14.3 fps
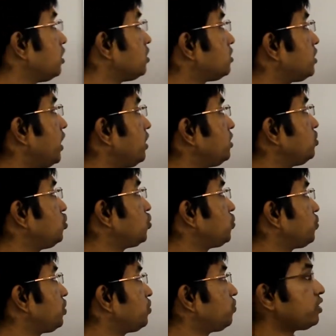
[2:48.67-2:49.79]
cell
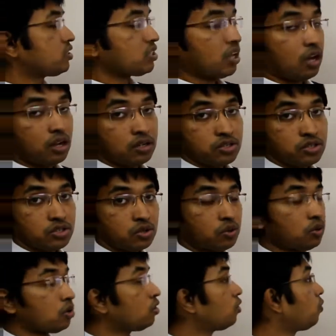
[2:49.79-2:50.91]
injury results
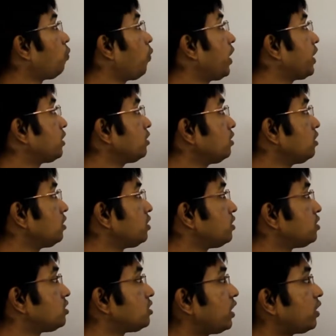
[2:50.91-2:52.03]
when
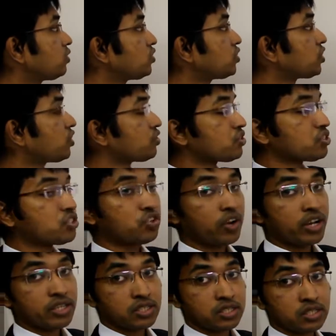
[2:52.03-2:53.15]
cells are
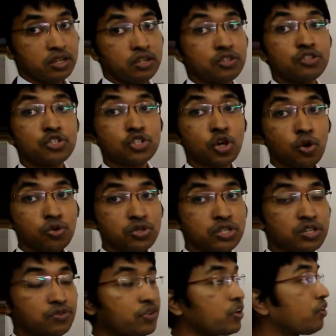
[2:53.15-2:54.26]
stressed so
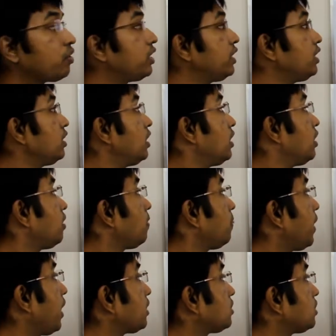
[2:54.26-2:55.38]
severely
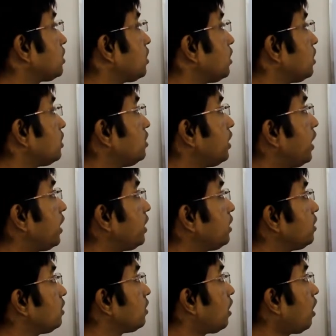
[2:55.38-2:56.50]
that they